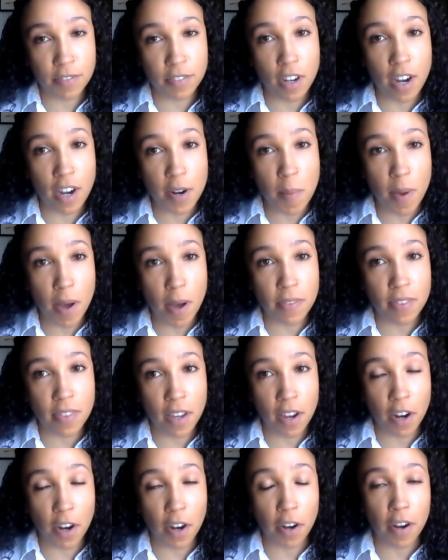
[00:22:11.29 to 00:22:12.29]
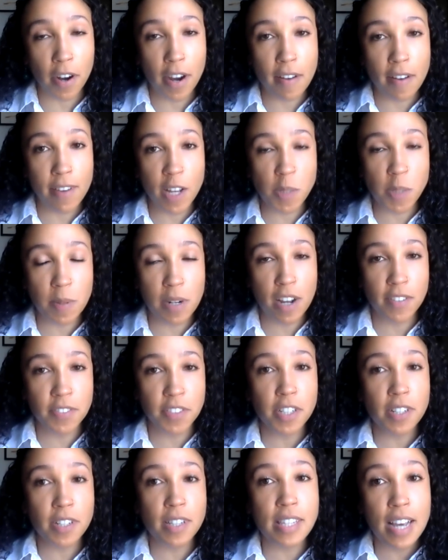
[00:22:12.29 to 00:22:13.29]
gone about their investment
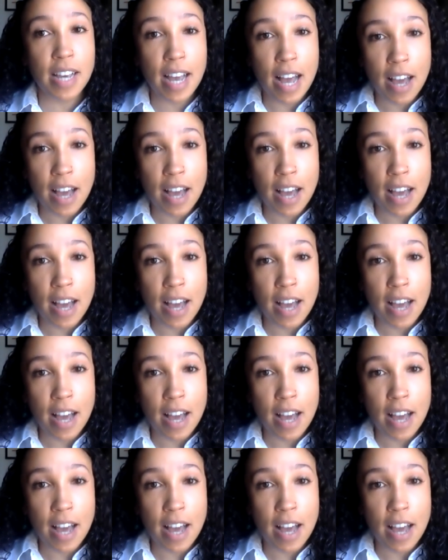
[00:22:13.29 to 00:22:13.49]
efforts.